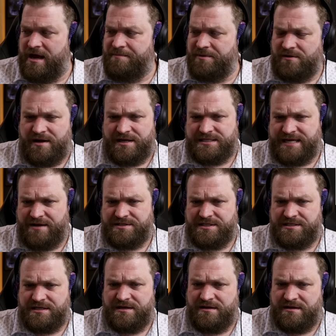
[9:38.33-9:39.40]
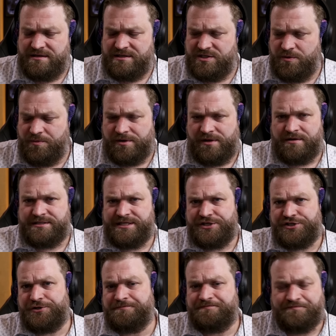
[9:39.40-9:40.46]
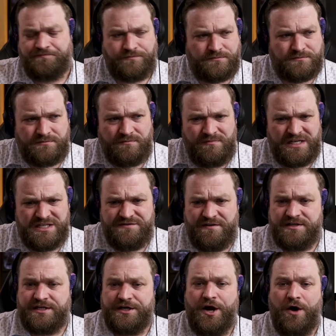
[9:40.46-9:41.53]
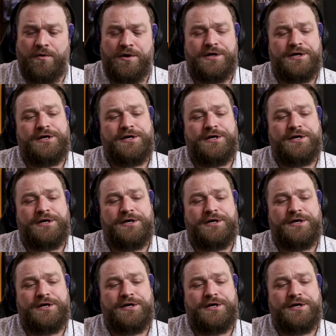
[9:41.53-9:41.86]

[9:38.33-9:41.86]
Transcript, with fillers: epiglottis counts as a supraglottal tissue, as far as I know.